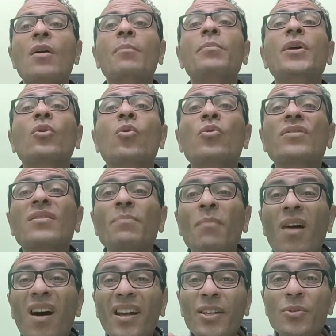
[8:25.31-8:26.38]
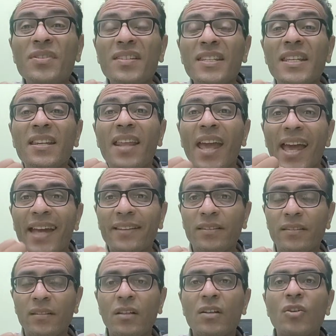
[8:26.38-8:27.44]
Because myosin
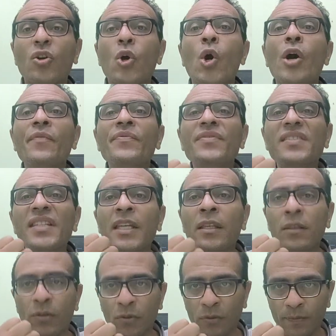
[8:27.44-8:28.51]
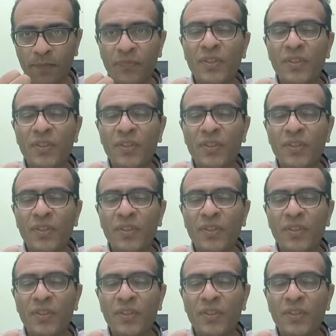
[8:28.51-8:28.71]
head continue